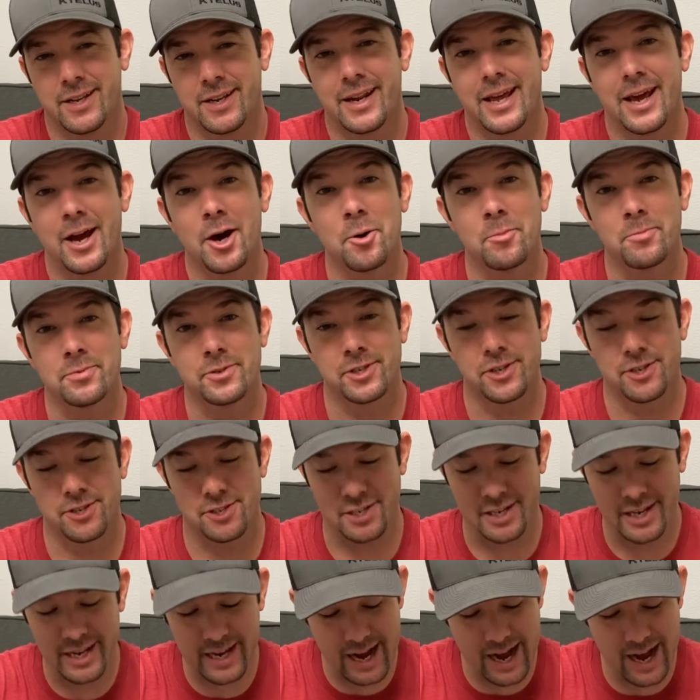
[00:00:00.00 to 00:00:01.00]
helps us.
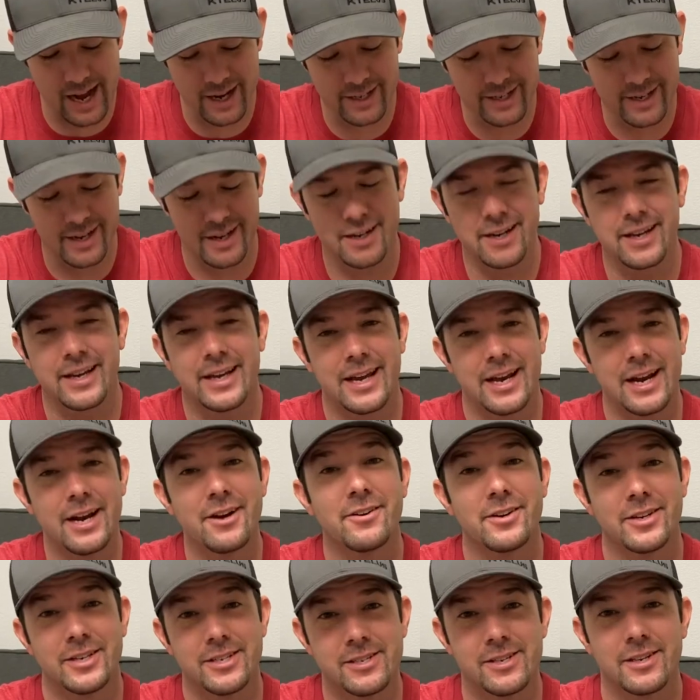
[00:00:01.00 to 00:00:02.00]
God kind of
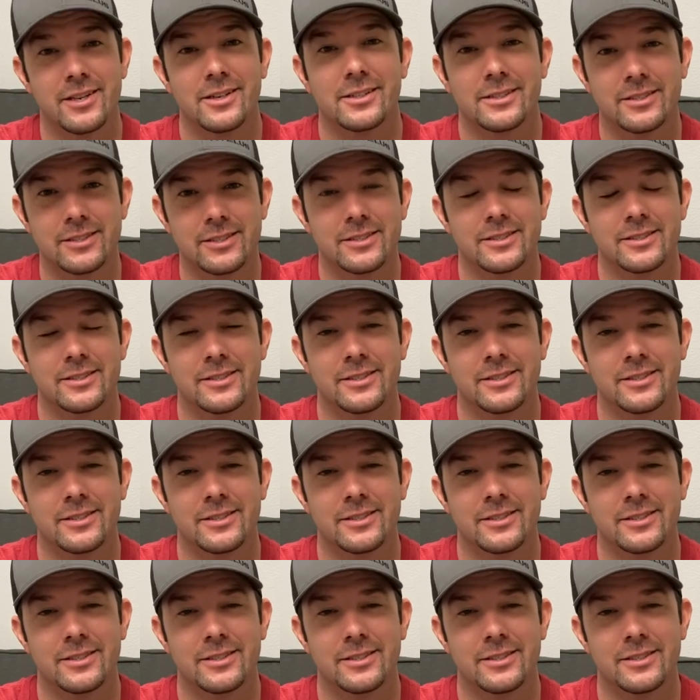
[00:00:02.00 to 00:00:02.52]
carries us.